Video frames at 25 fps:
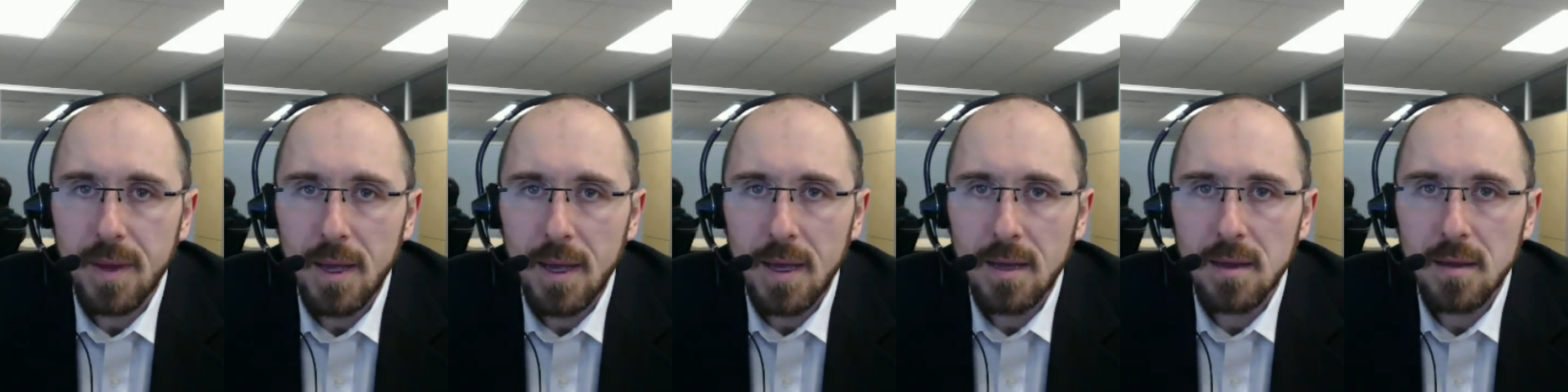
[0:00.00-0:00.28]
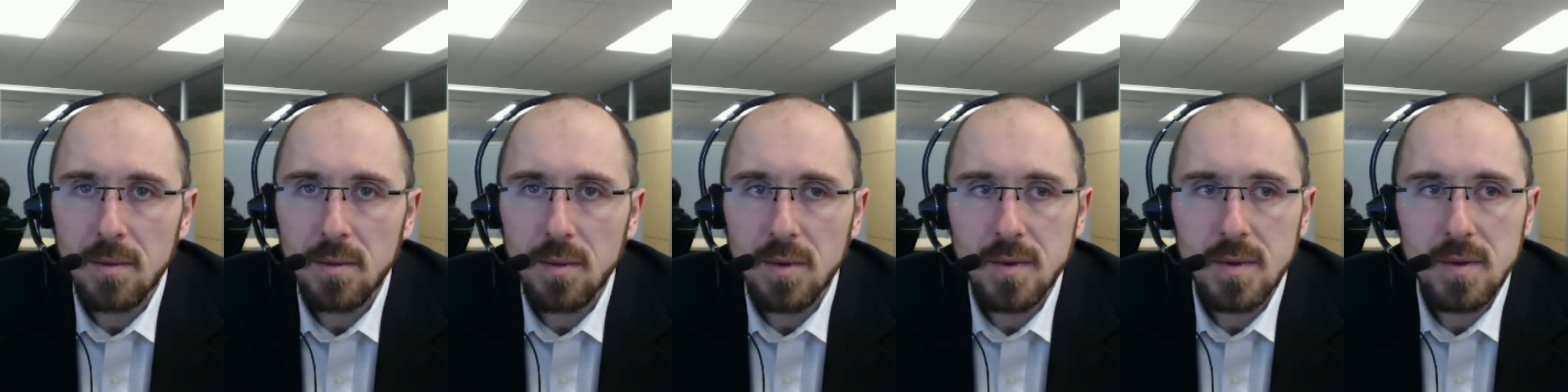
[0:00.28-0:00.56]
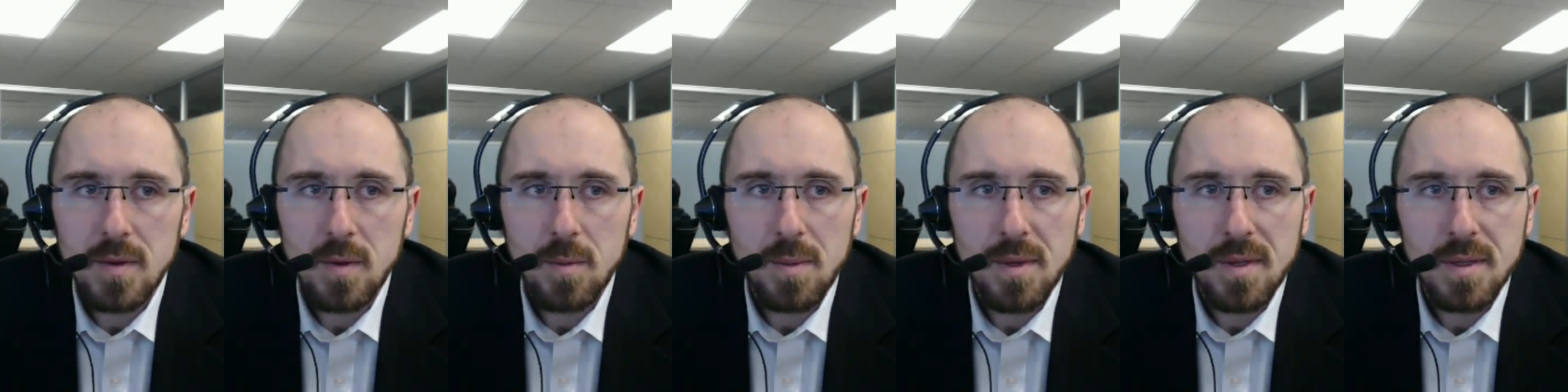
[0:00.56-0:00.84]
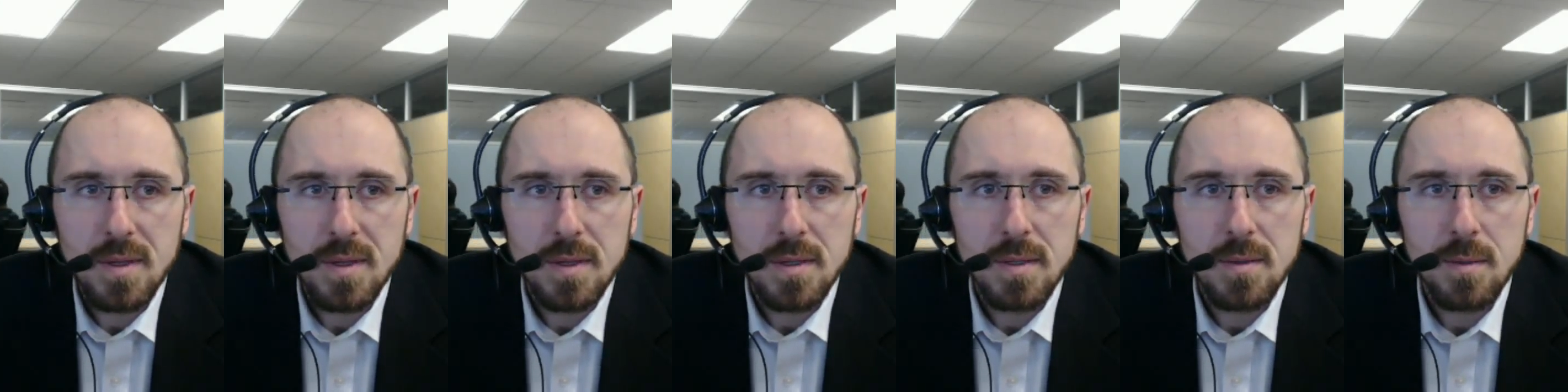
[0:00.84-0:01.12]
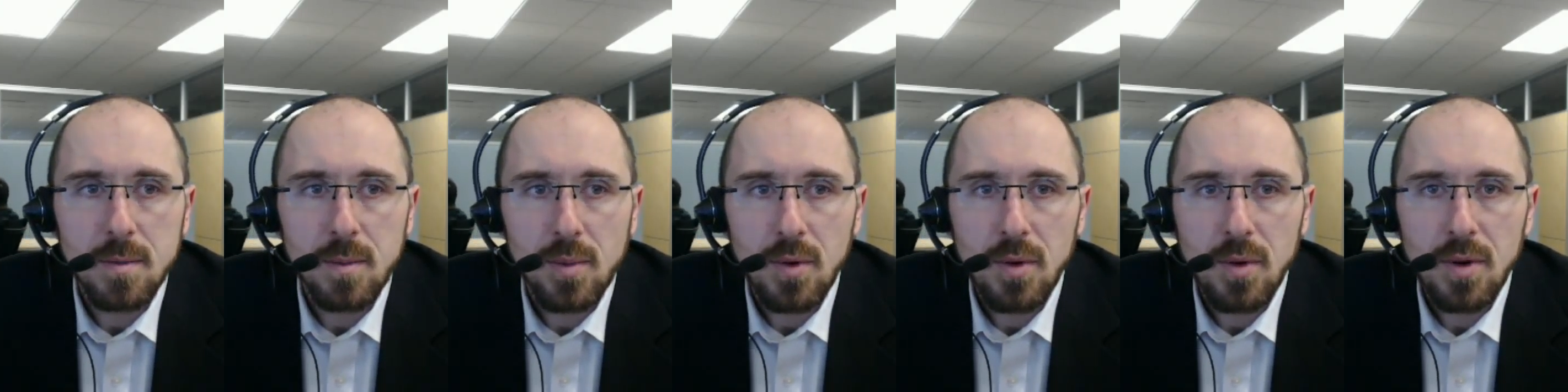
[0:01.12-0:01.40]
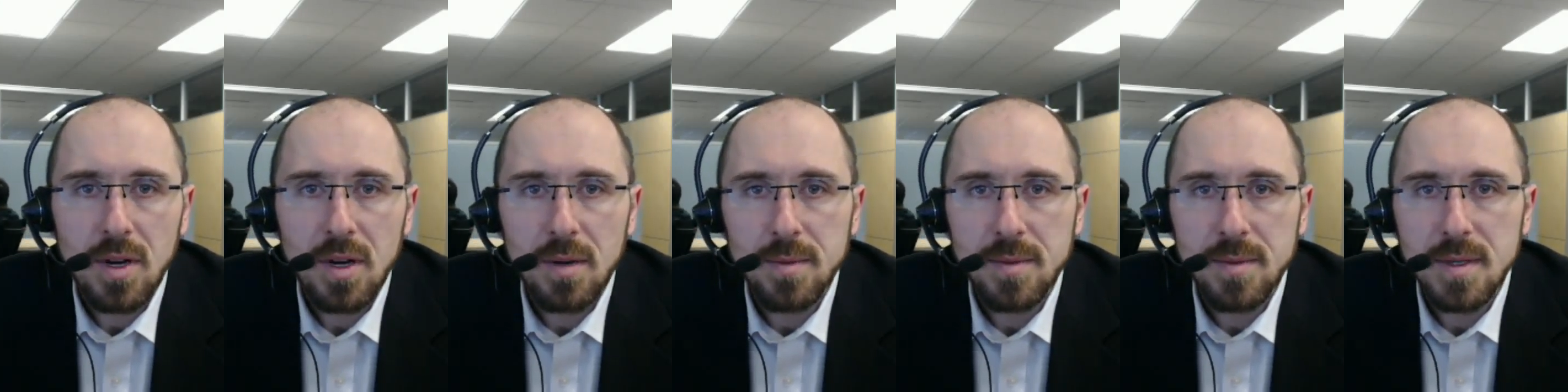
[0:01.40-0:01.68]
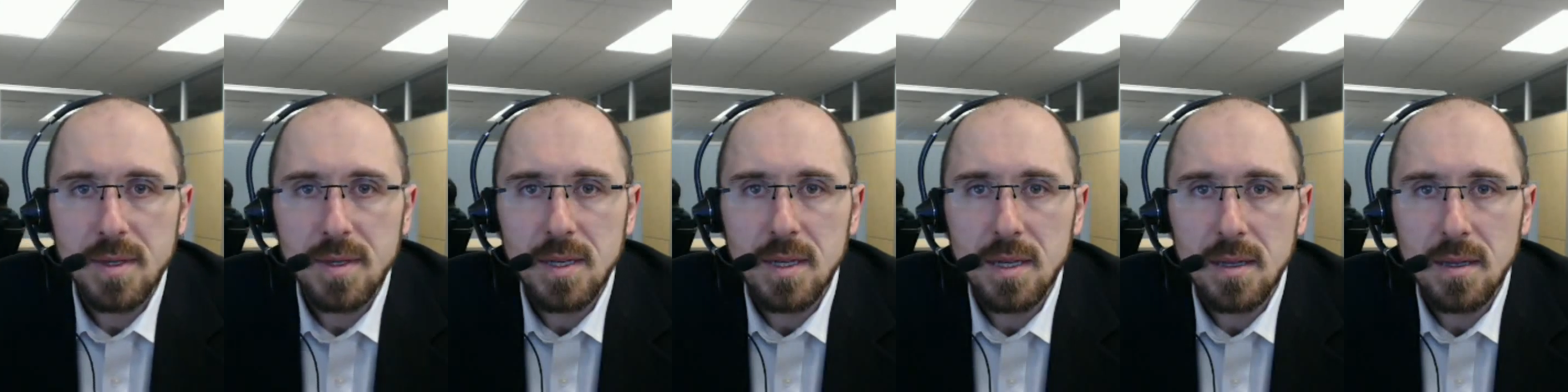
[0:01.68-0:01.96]
and the Boost to Business
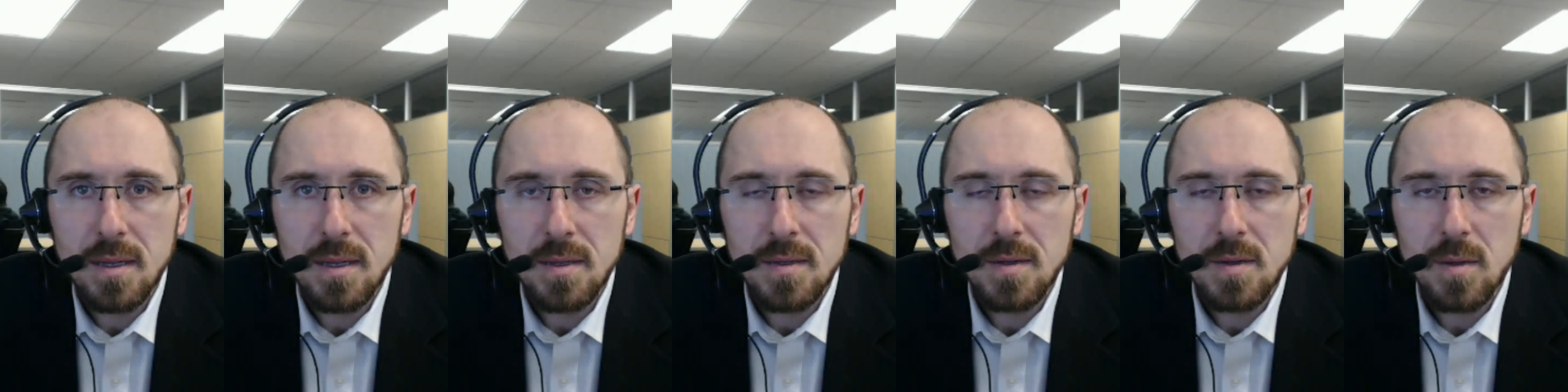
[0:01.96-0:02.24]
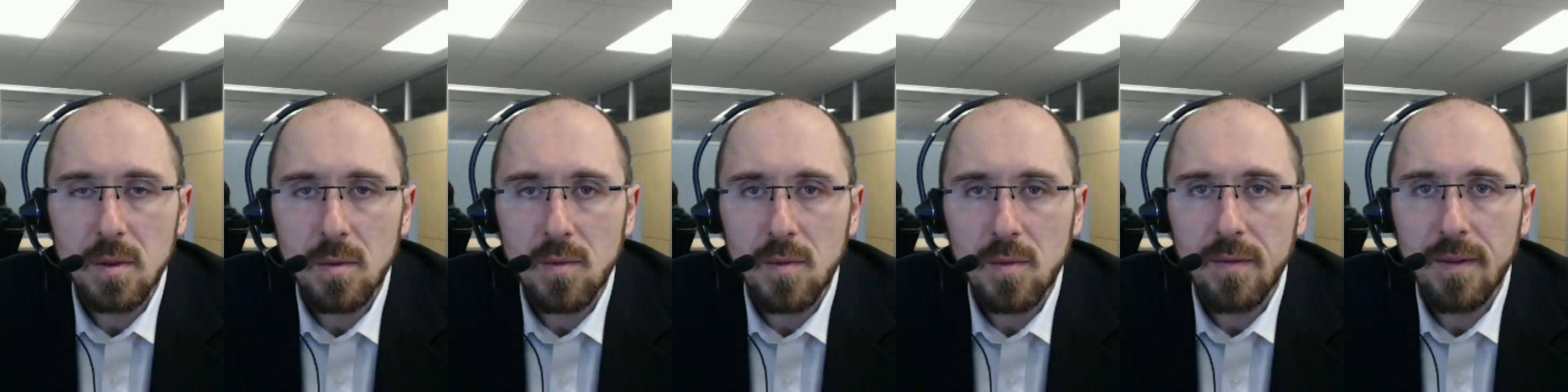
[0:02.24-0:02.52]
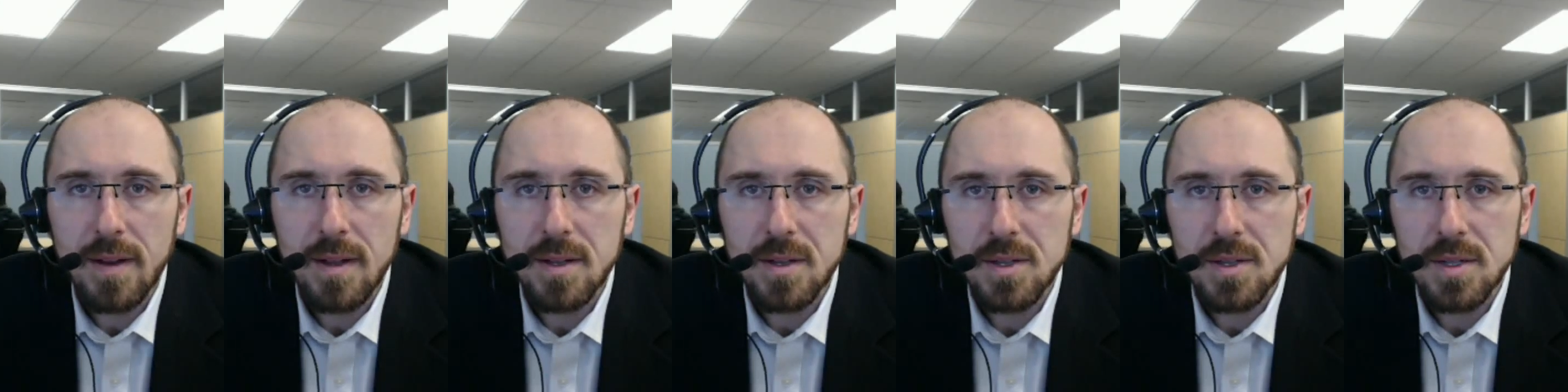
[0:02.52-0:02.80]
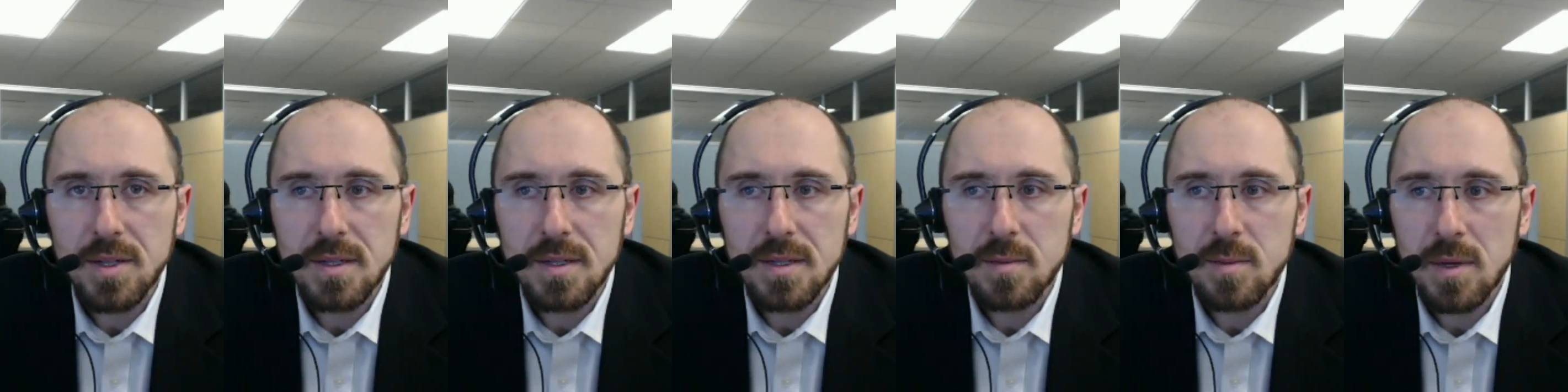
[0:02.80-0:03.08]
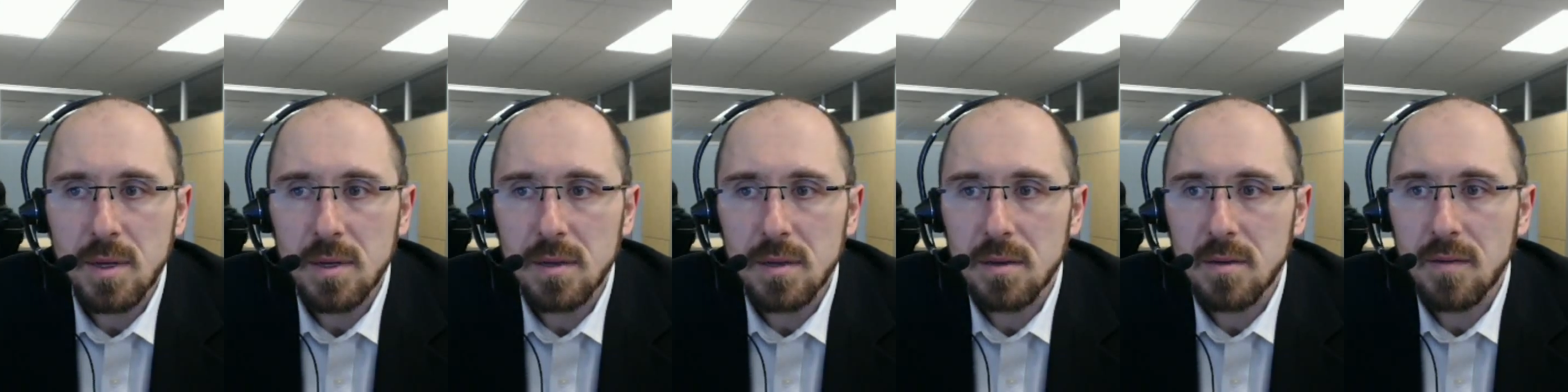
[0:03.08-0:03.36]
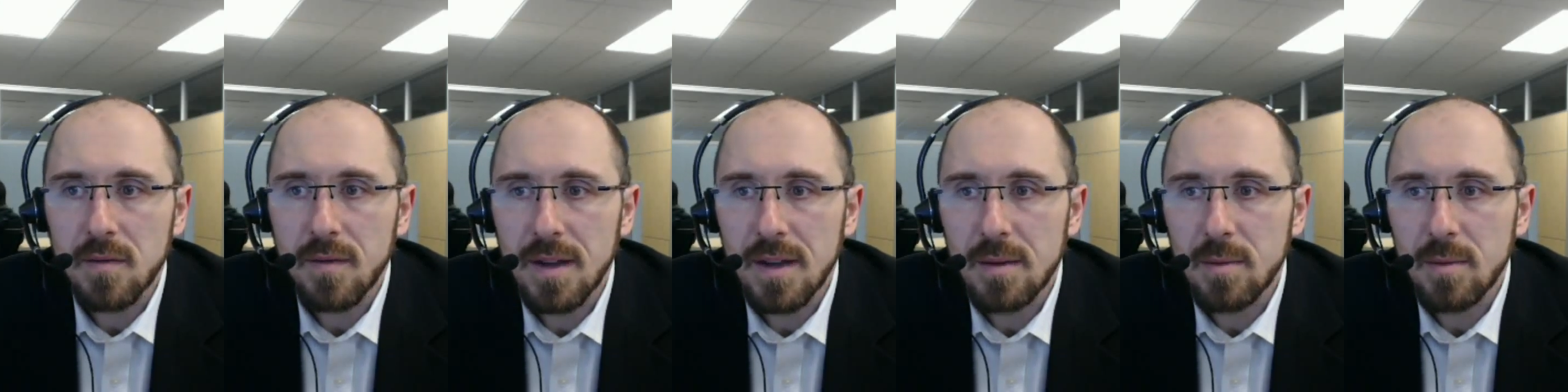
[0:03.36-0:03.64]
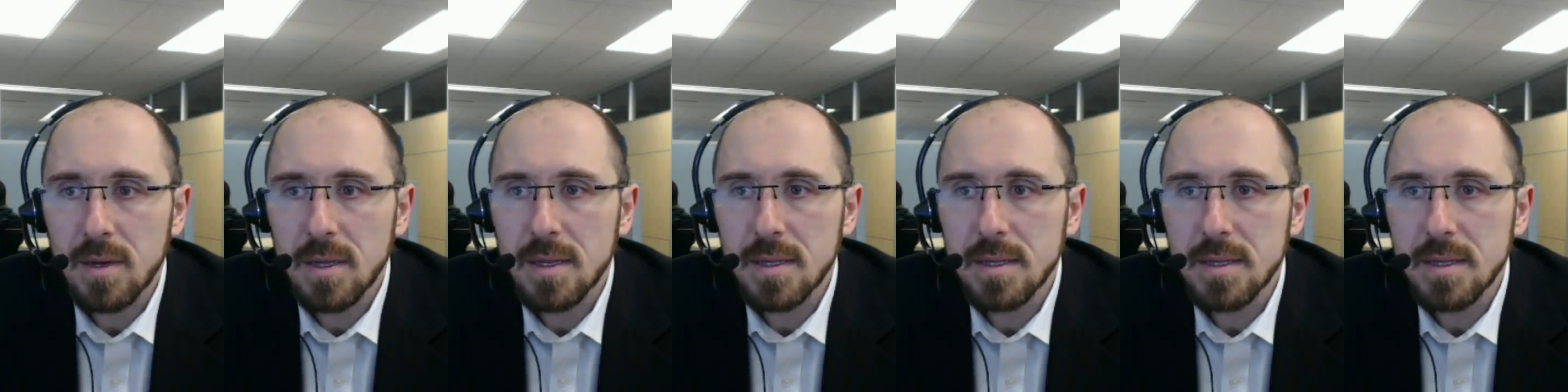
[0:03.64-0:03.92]
programs here at Institute for Veterans and Military
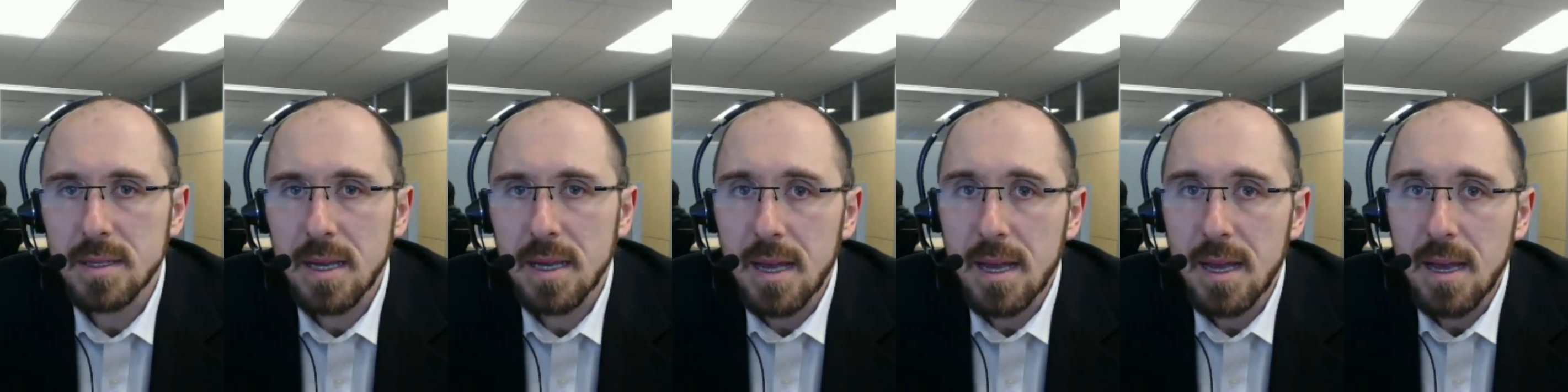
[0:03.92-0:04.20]
Families.